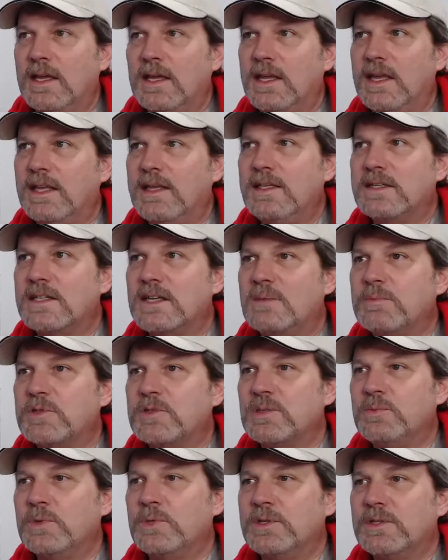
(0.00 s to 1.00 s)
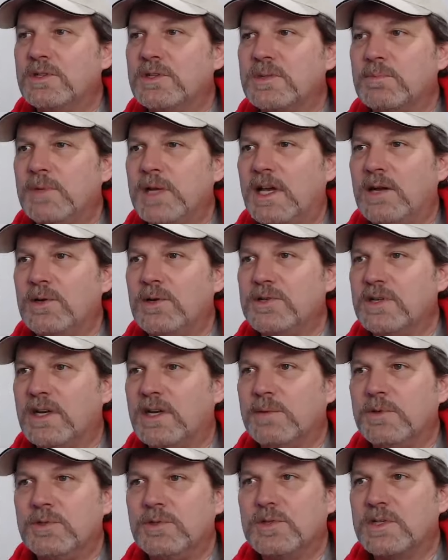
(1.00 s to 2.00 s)
Anytime someone does a battery
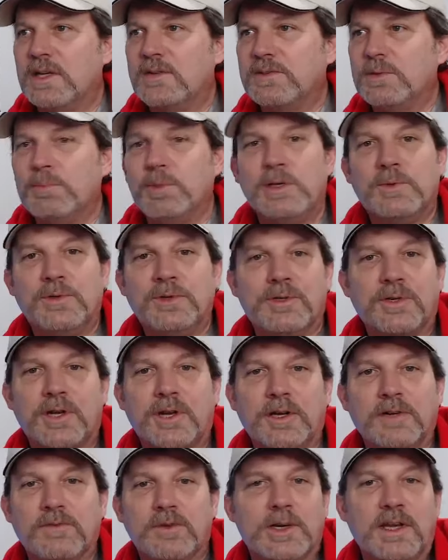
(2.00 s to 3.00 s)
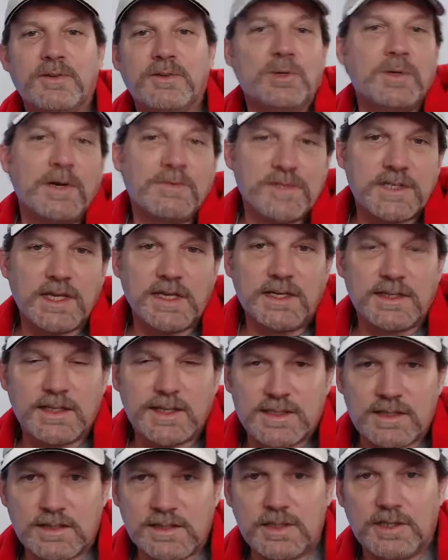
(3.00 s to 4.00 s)
job, you just have to be real careful. I know I've said it
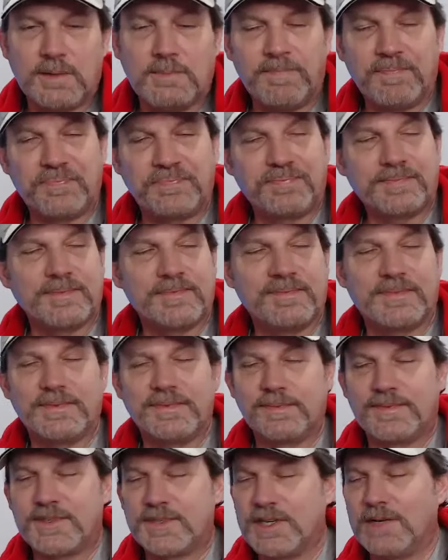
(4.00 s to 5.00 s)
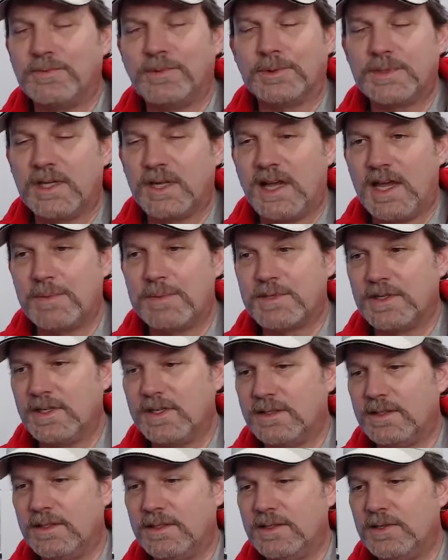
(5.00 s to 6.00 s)
as a tip several times.
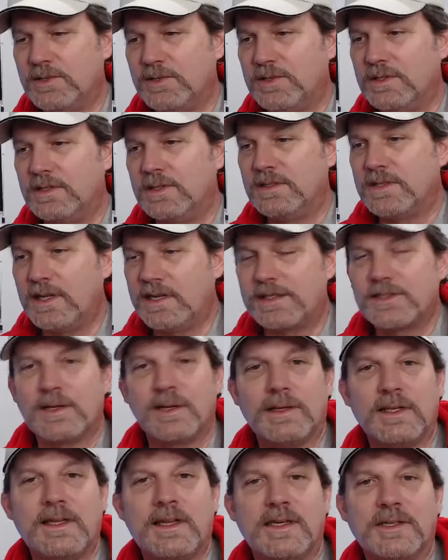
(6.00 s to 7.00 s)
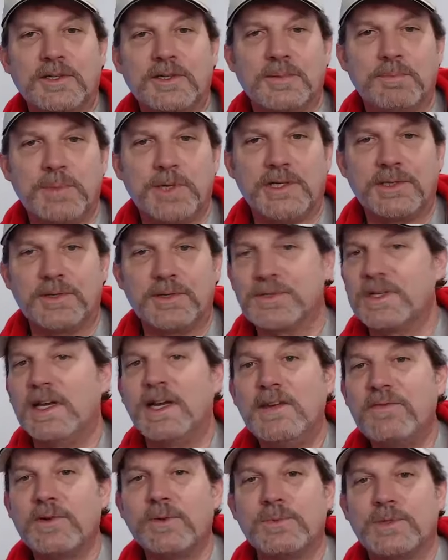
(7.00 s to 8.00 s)
It takes a lot of good pictures.
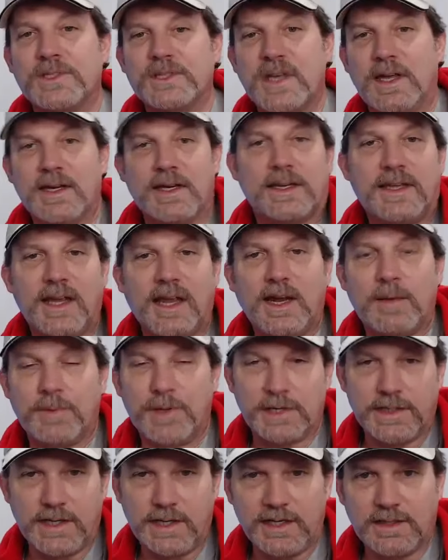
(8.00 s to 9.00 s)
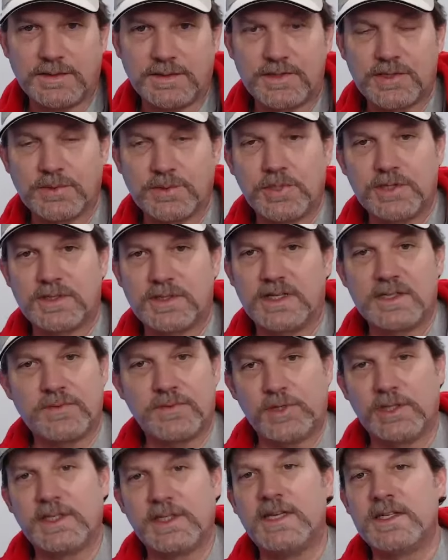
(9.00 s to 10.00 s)
Everyone's got a camera now, so it's
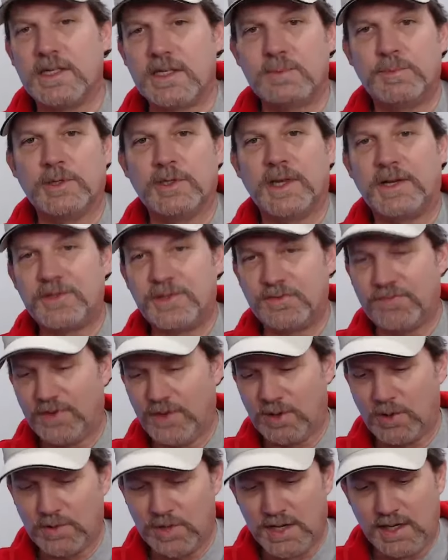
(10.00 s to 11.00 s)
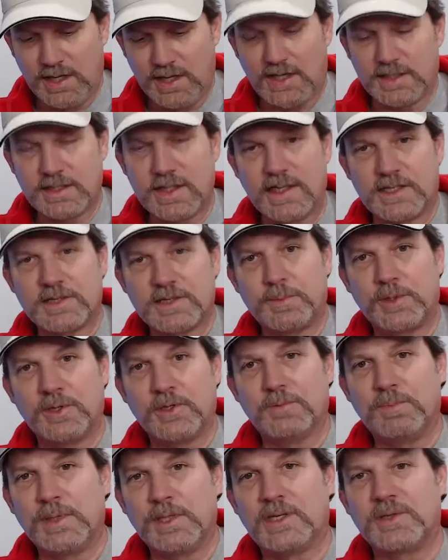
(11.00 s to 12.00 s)
real easy to pull out your phone and take some
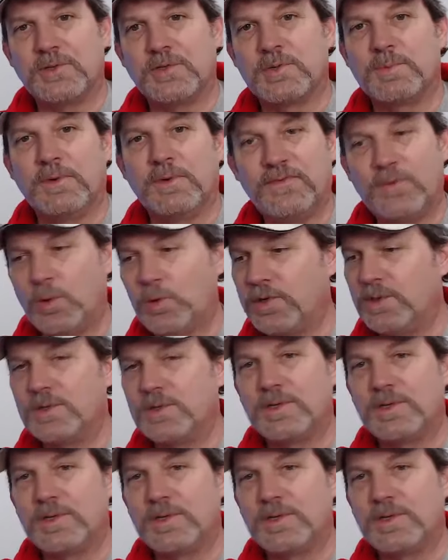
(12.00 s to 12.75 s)
good pictures before you